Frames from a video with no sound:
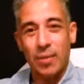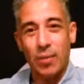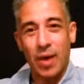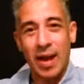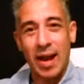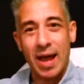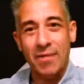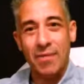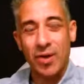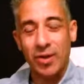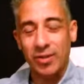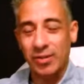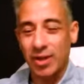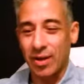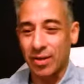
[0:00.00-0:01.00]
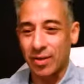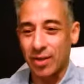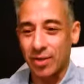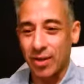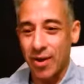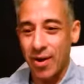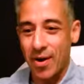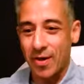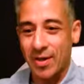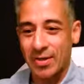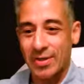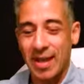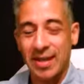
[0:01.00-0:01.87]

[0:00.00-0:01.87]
But what I've also learned